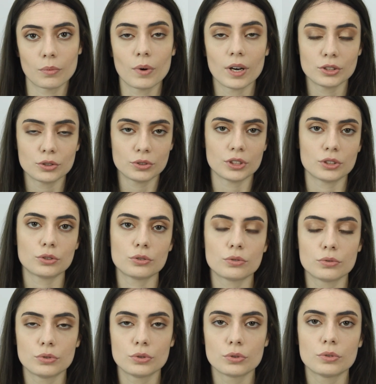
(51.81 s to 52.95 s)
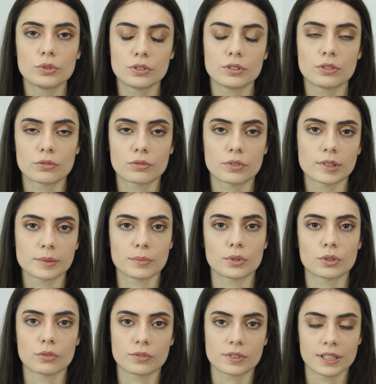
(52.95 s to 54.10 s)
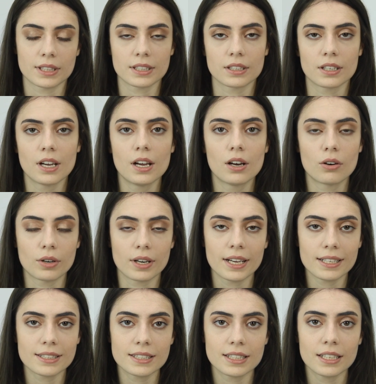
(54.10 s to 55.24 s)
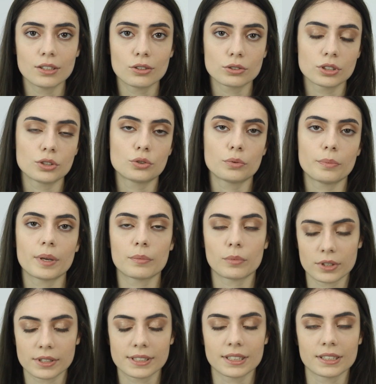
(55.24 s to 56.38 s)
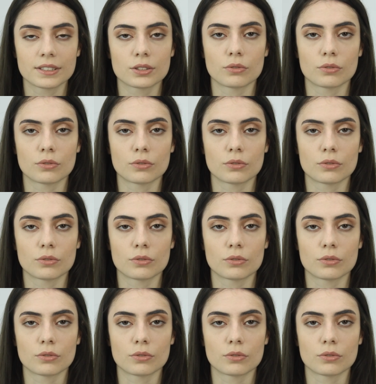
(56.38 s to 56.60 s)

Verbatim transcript: what you need to do in your first month of selling on Etsy in order to make more sales,